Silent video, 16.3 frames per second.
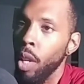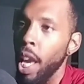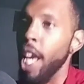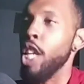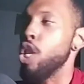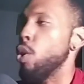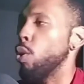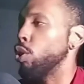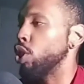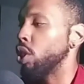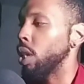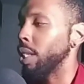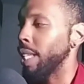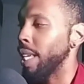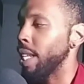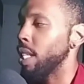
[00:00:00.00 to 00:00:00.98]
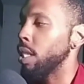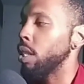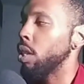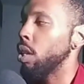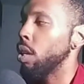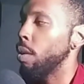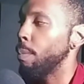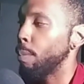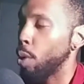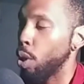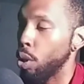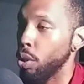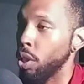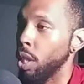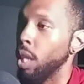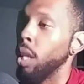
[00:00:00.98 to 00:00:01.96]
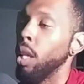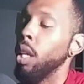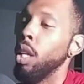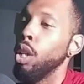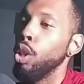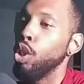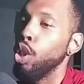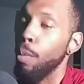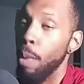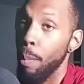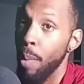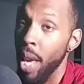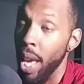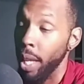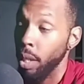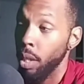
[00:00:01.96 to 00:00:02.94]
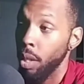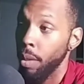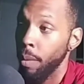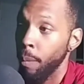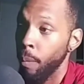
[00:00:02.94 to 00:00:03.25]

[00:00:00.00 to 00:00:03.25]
and you're just the latest person to be picked.